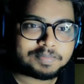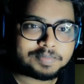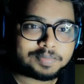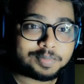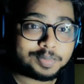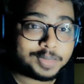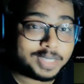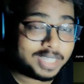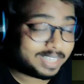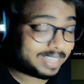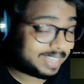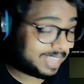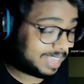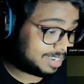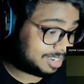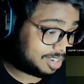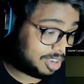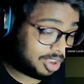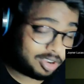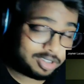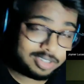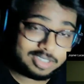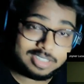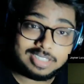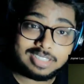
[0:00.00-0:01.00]
they
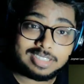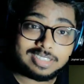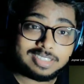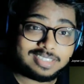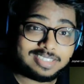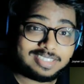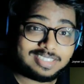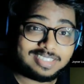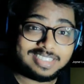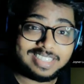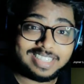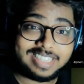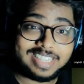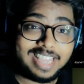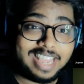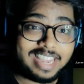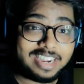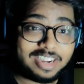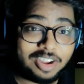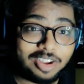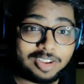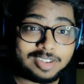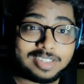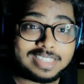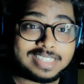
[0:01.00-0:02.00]
cannot they
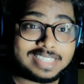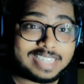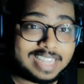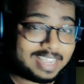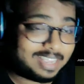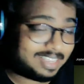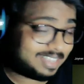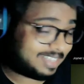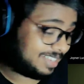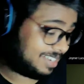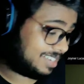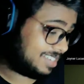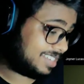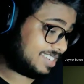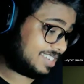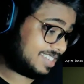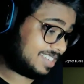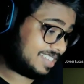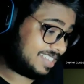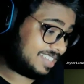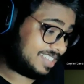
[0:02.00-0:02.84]
cannot take it